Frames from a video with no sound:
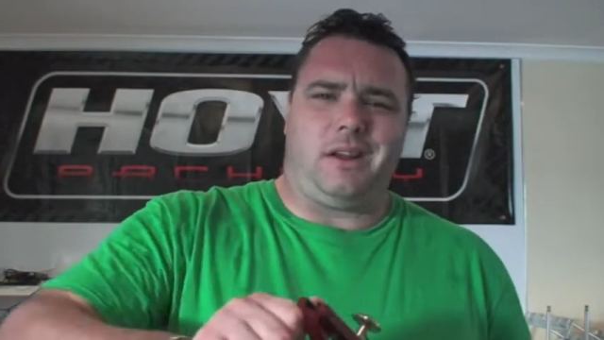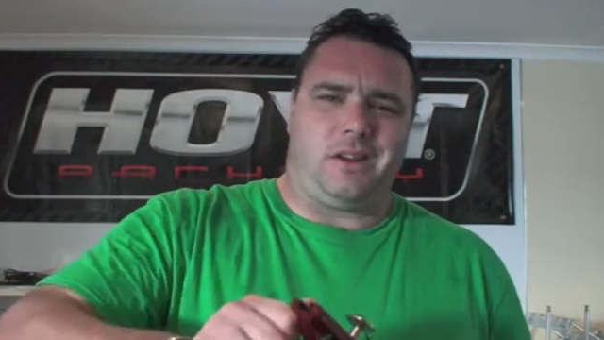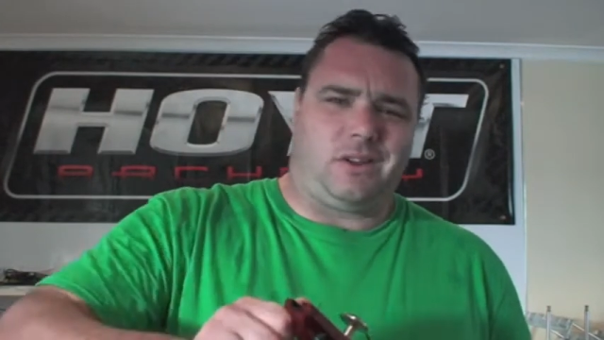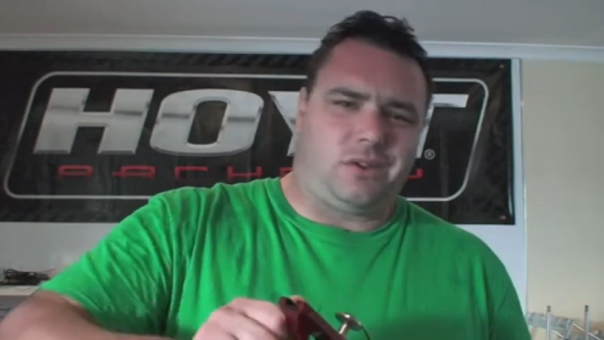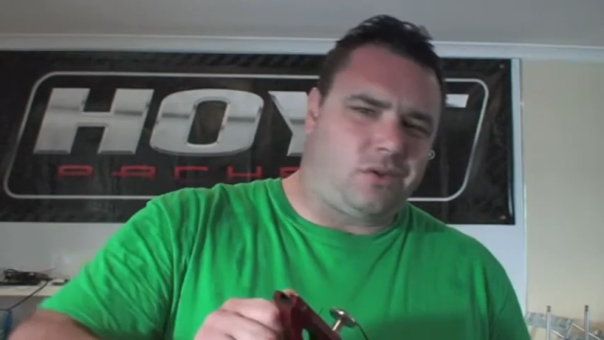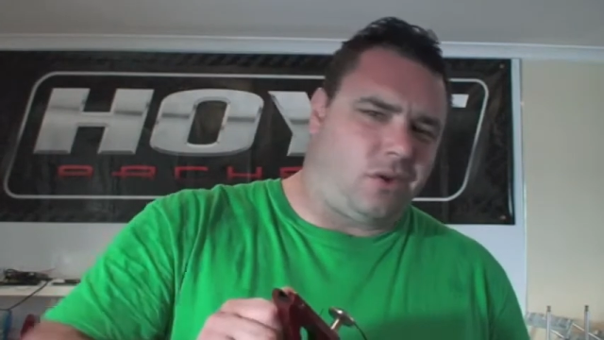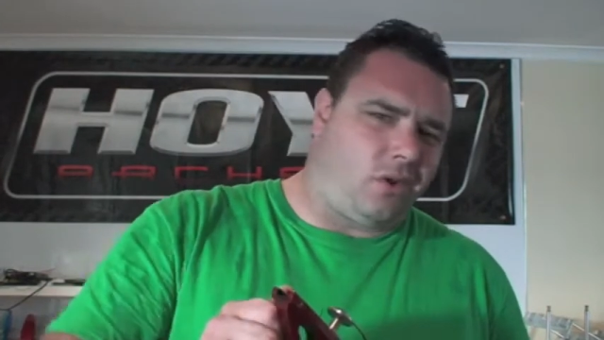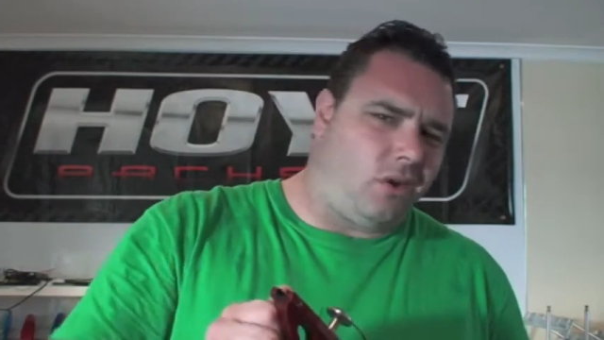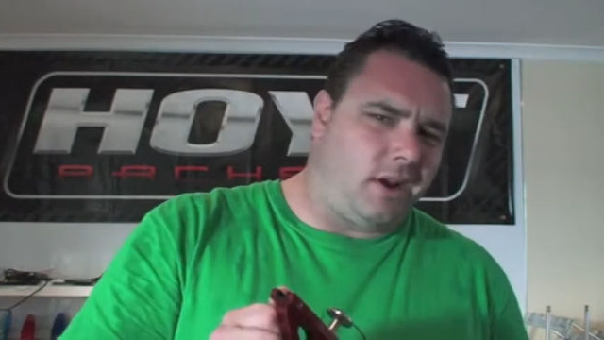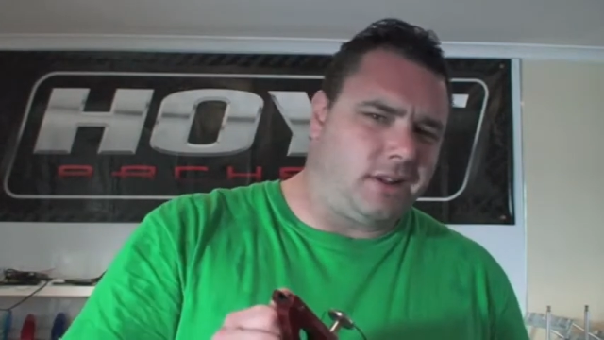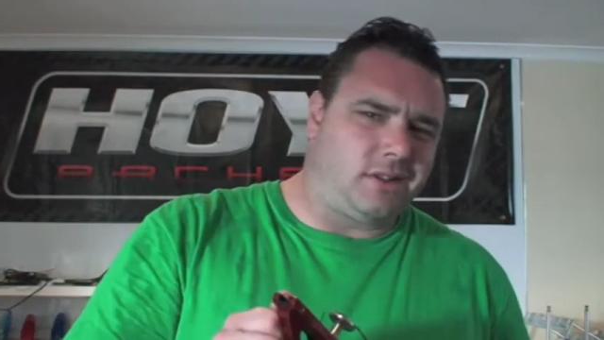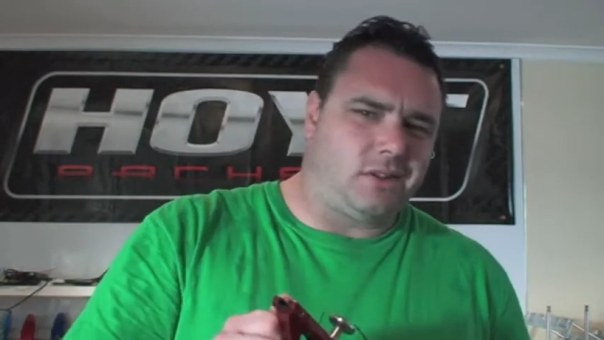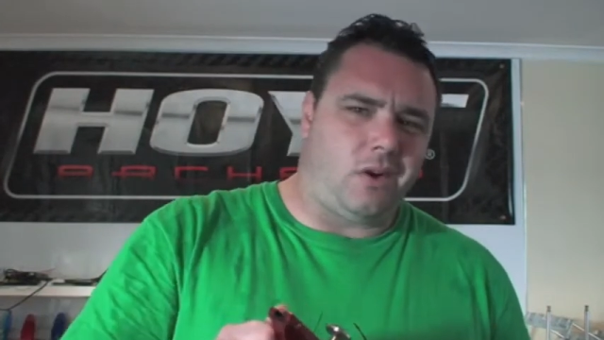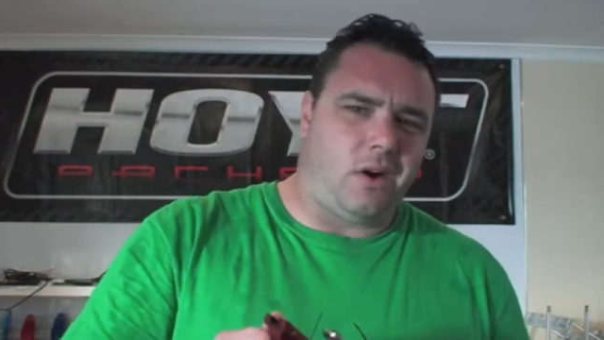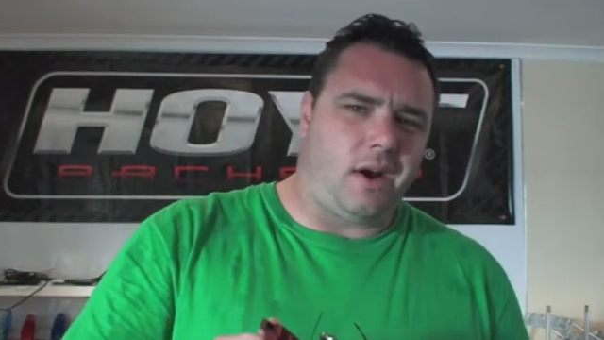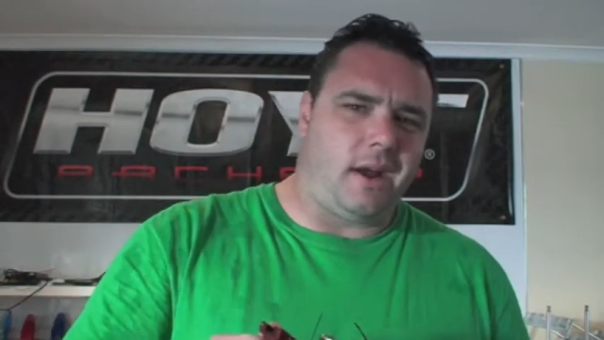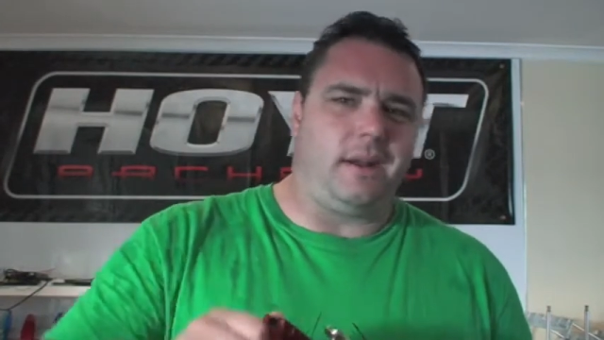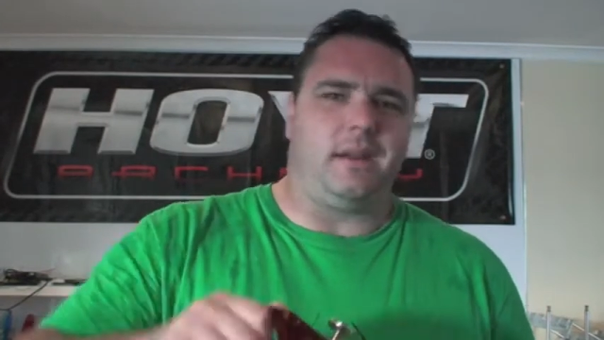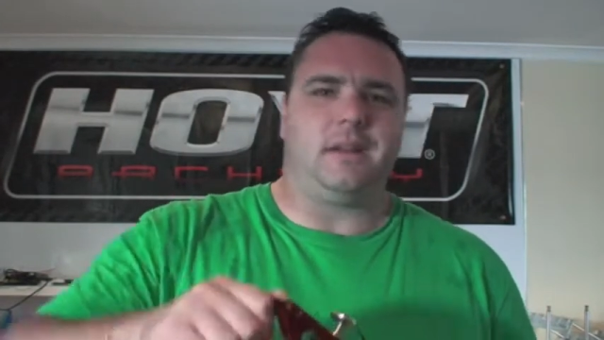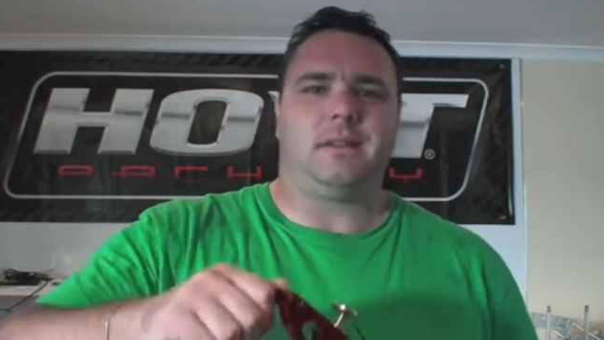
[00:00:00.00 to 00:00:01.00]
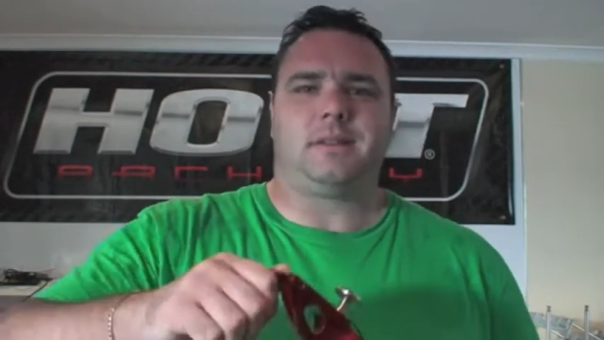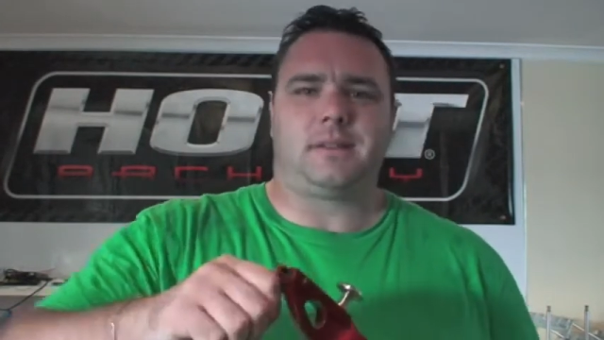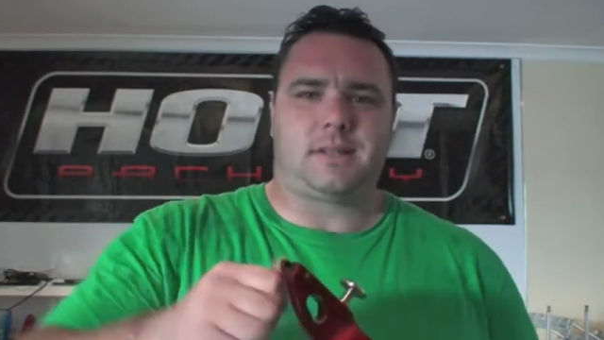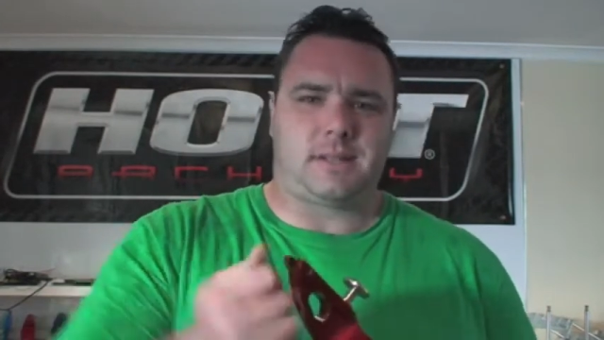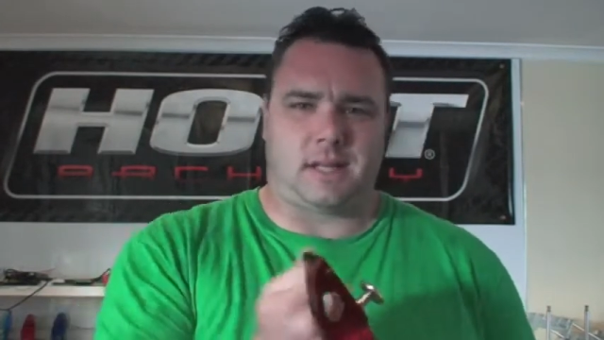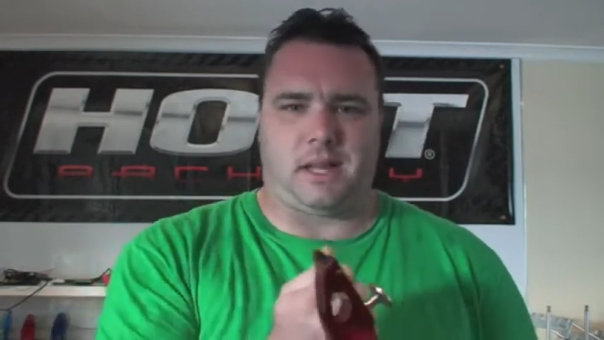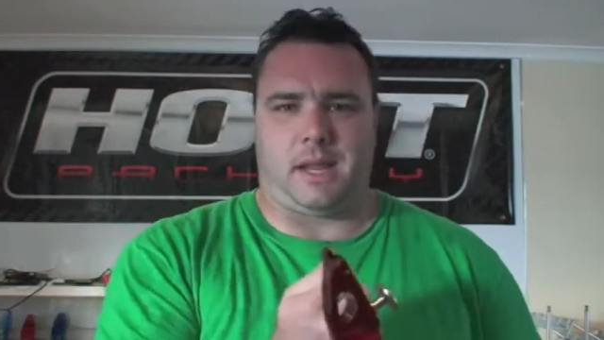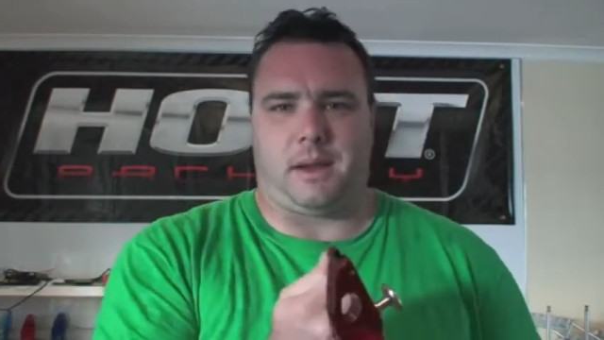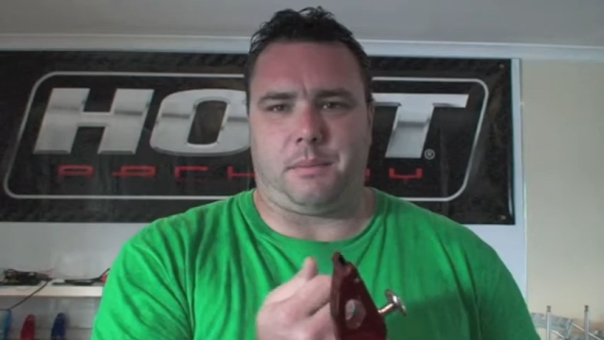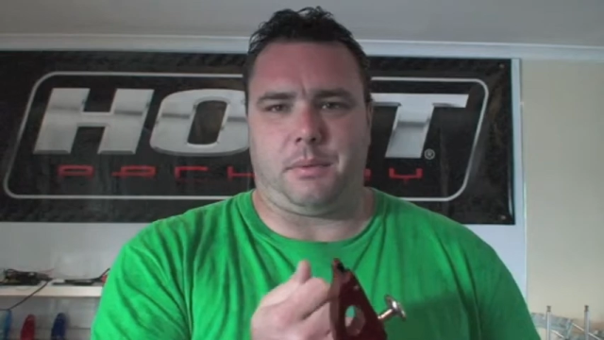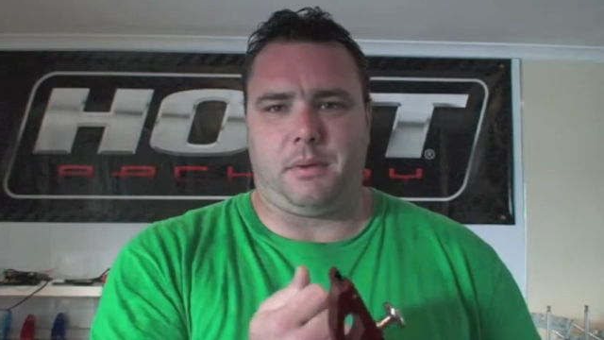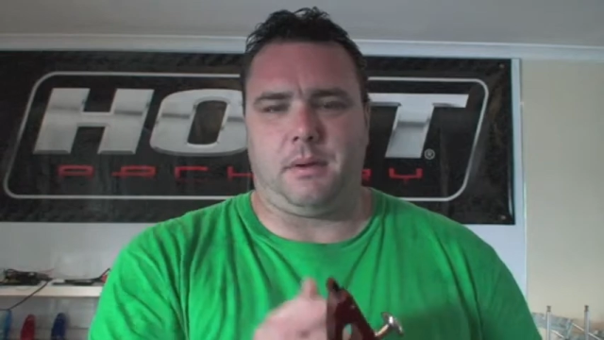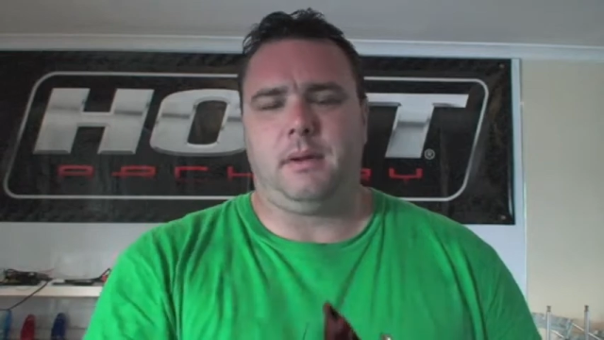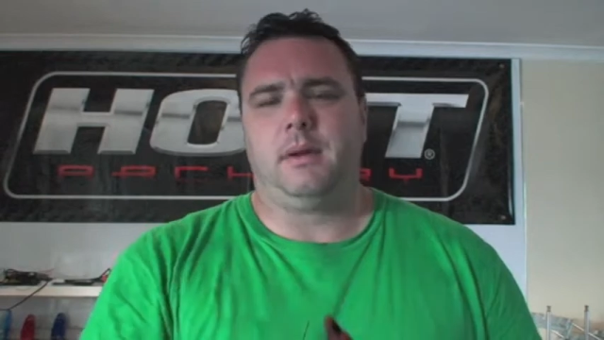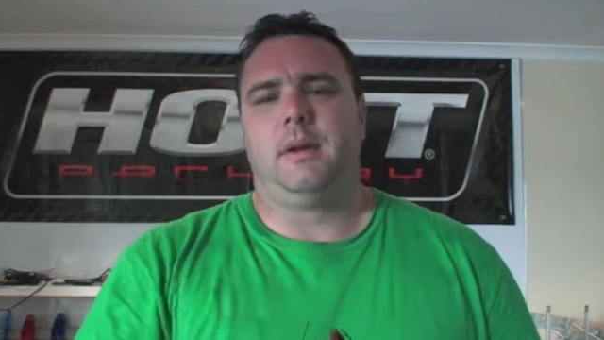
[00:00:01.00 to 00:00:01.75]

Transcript: you try and tighten it, slip.